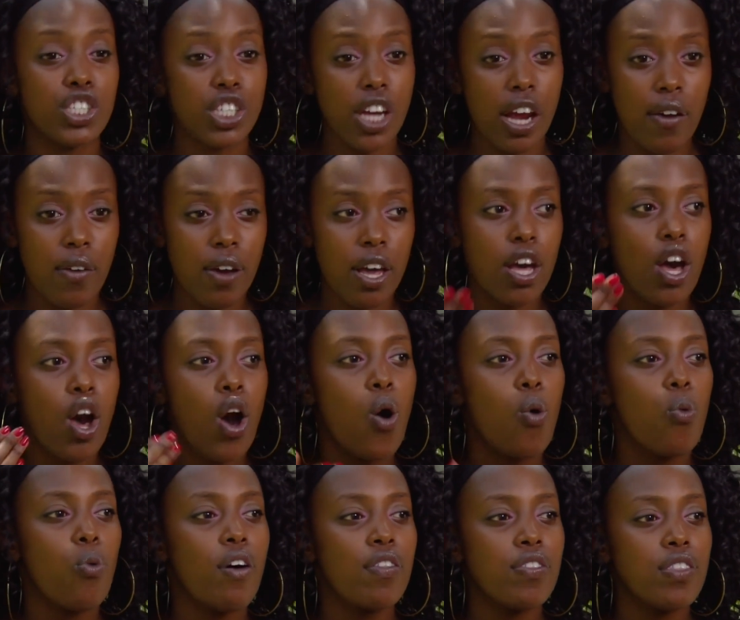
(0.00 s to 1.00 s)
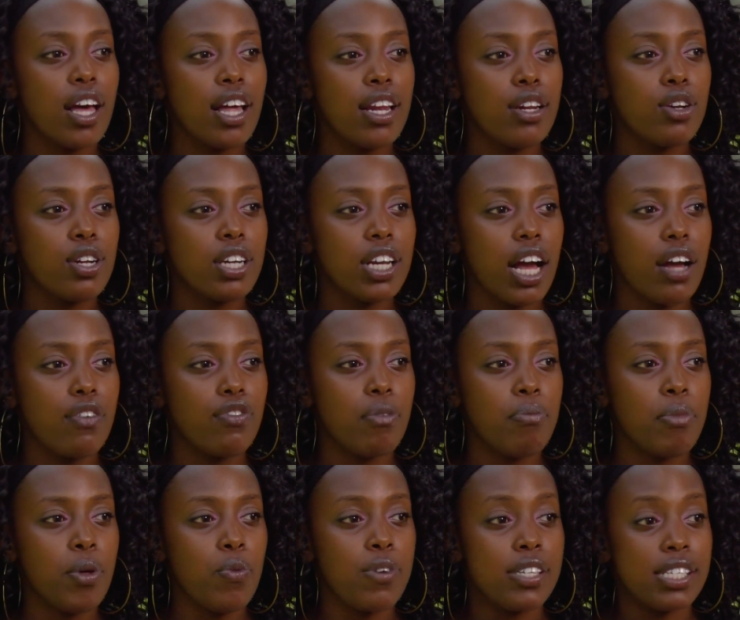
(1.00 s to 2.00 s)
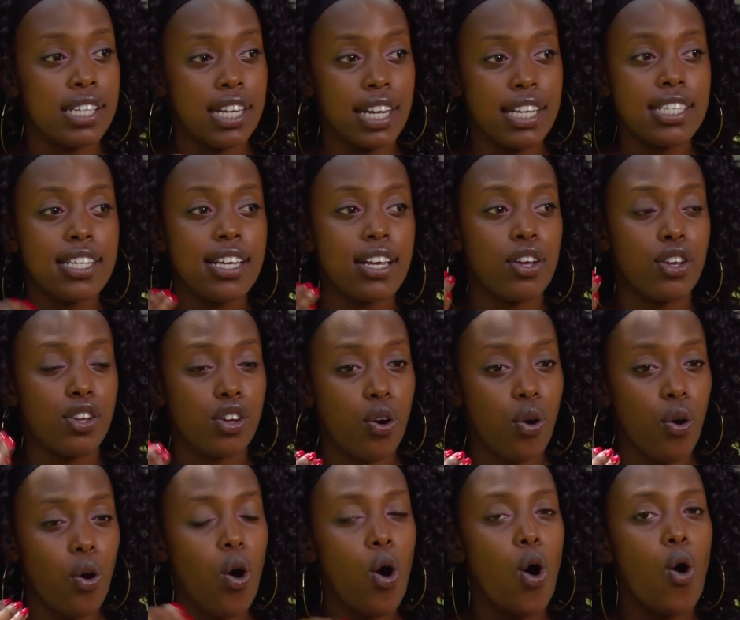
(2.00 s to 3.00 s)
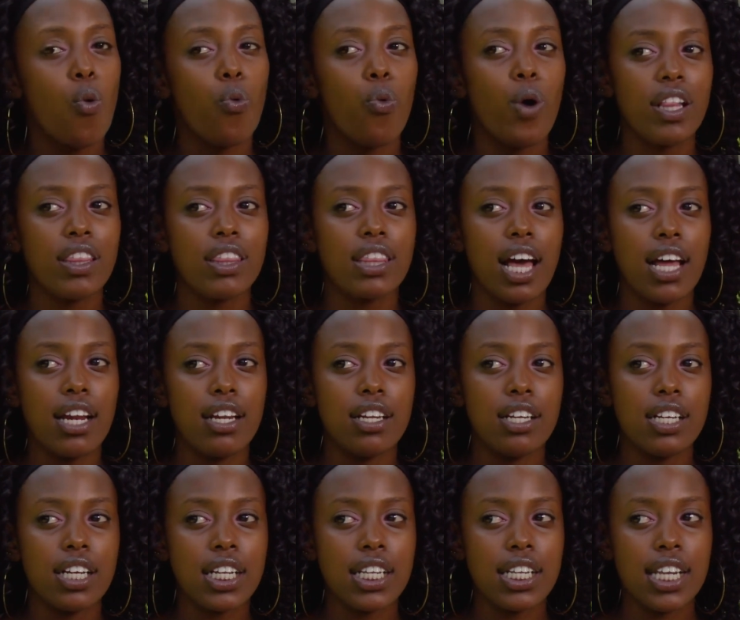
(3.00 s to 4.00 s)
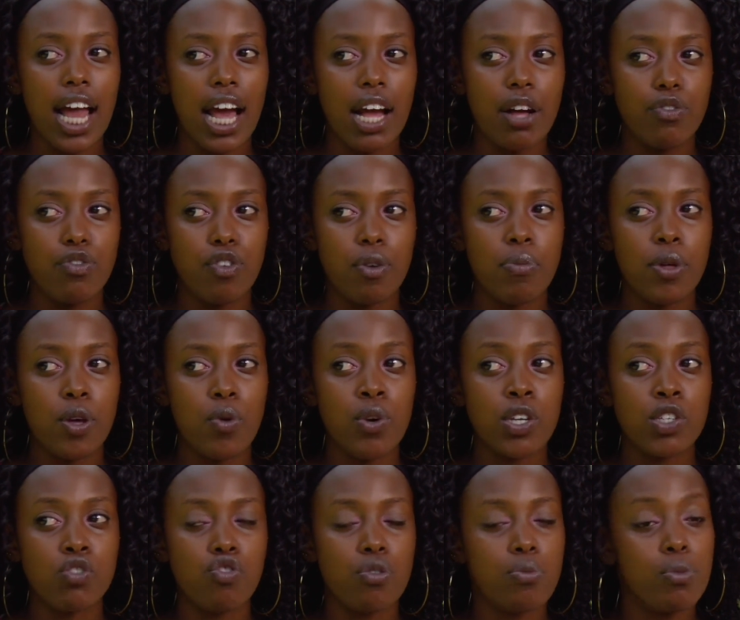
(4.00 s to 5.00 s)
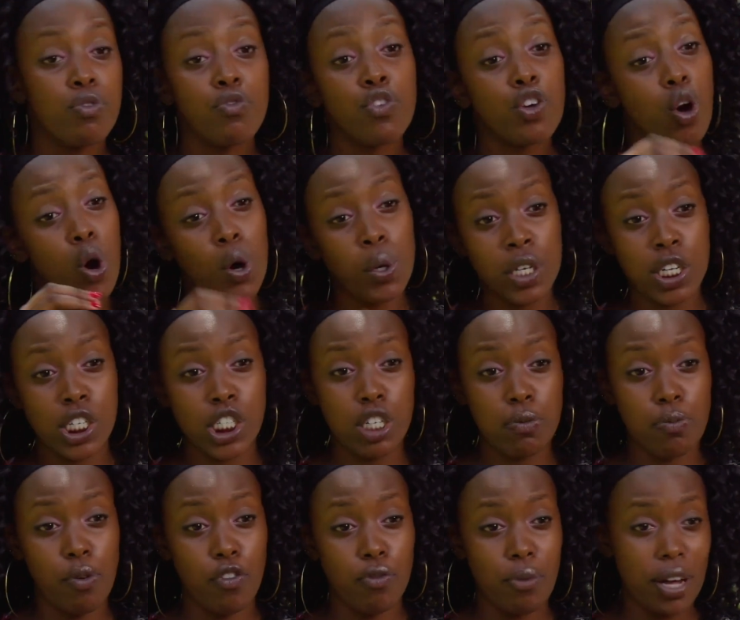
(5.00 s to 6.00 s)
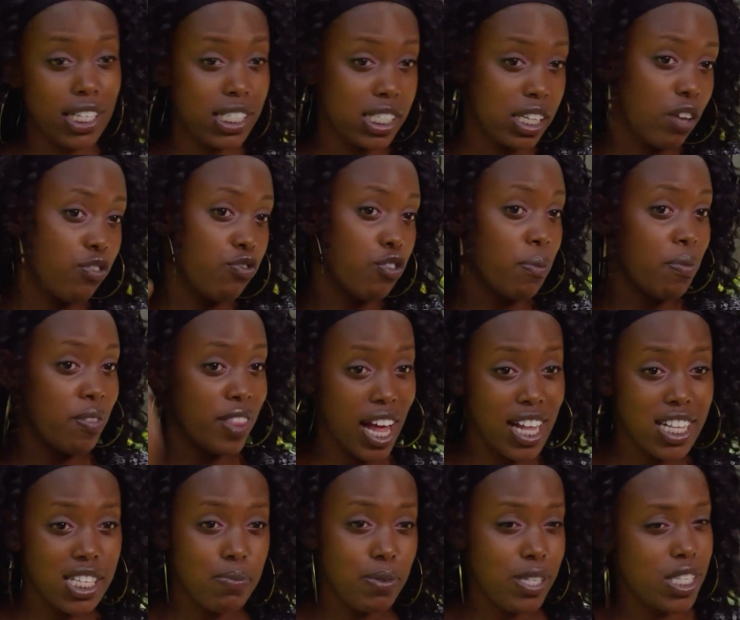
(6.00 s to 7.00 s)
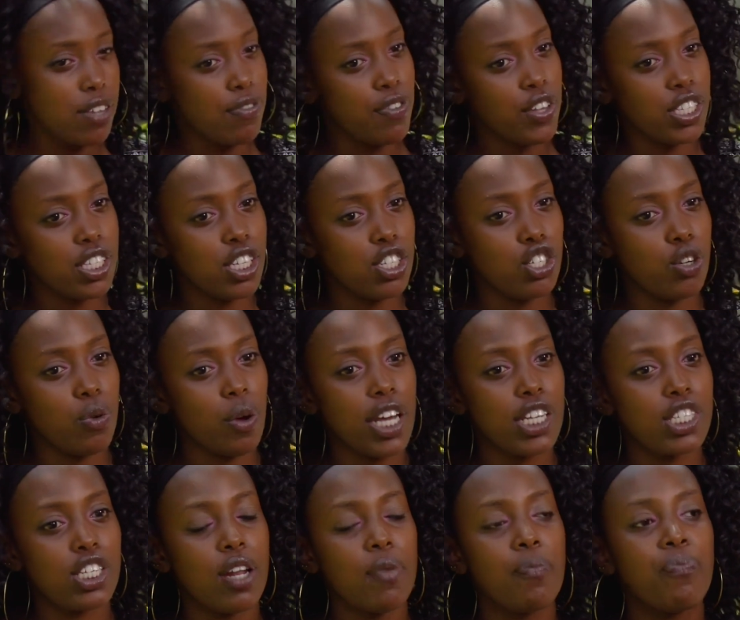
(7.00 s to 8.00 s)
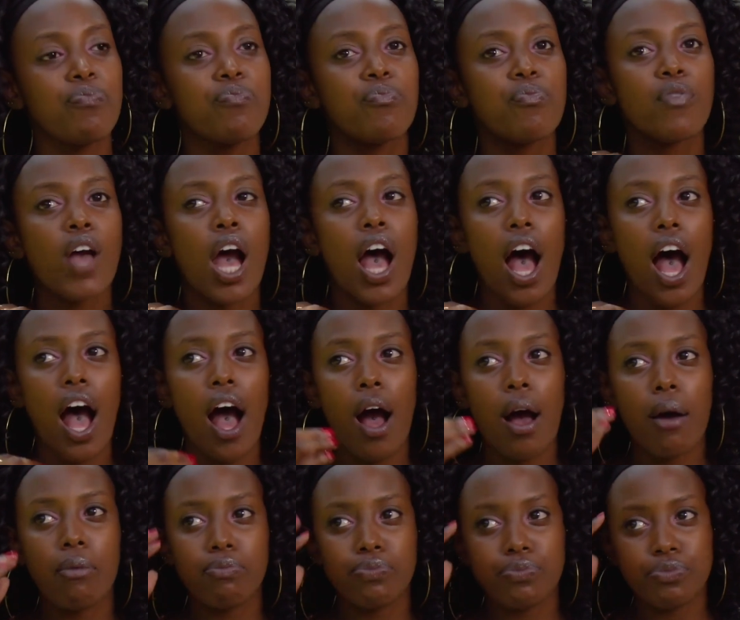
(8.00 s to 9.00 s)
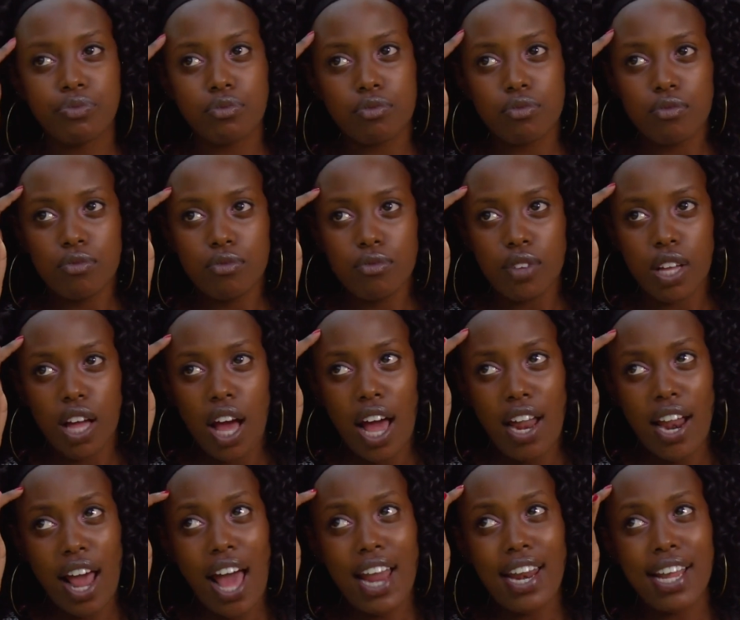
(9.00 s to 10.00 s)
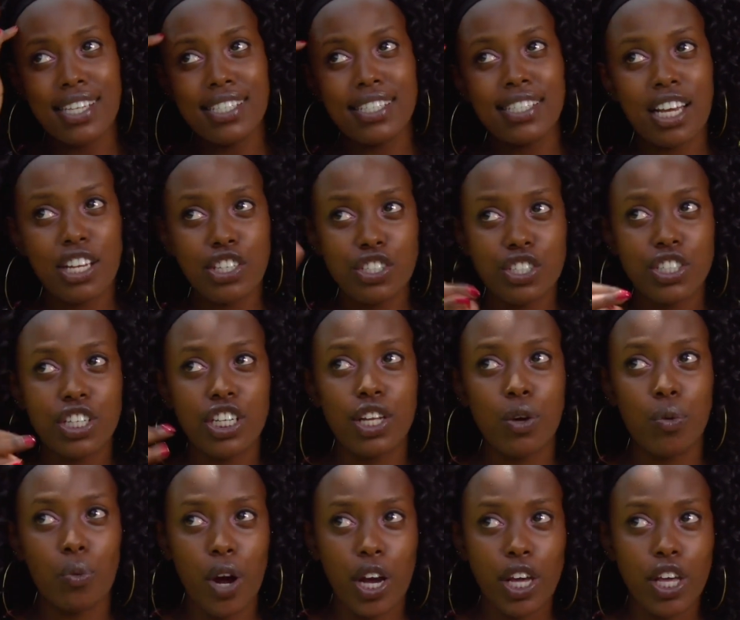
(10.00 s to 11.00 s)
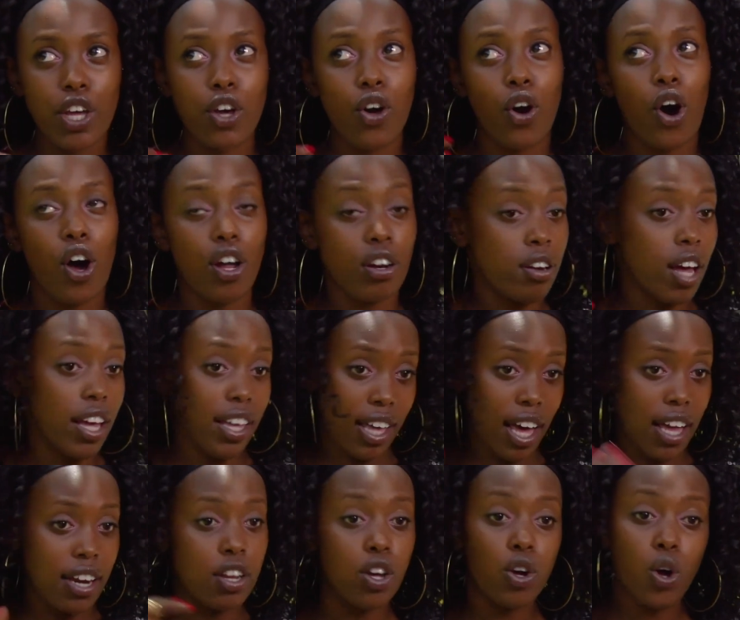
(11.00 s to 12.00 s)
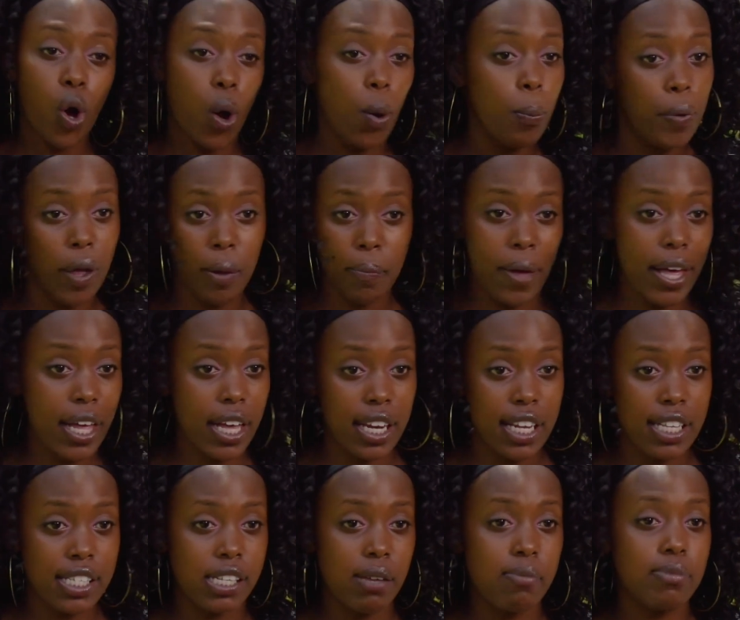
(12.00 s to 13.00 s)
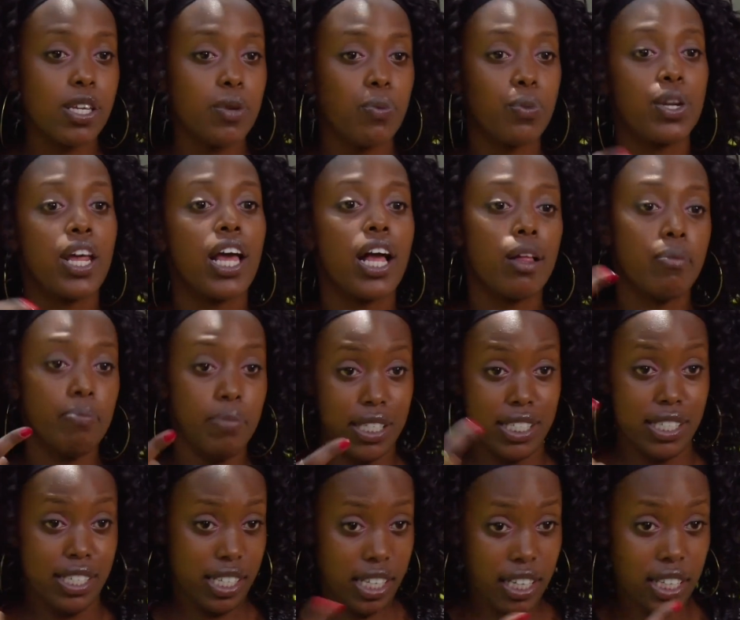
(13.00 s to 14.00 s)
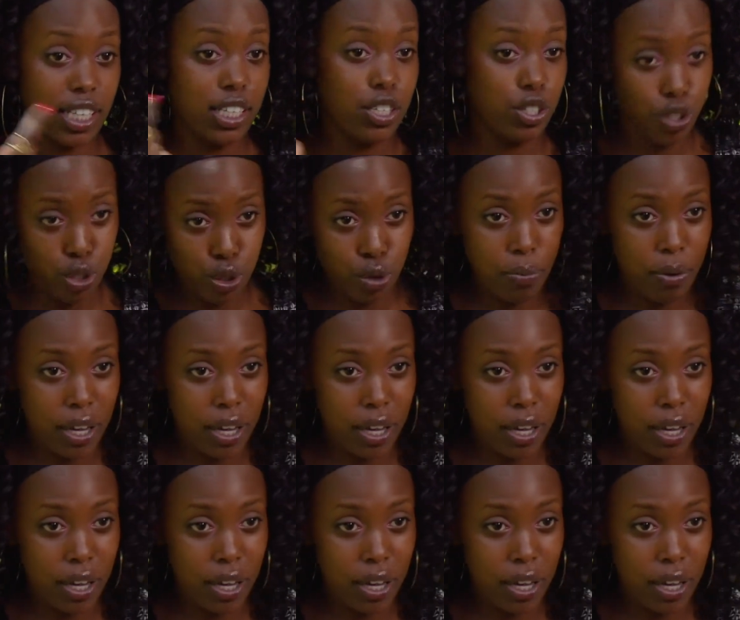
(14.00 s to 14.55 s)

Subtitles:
sharing. What that looked like for me was letting go. What that looked like for me was removing ownership of myself from that specific situation. And intentionally working on, again, coping mechanisms that would help me deal and do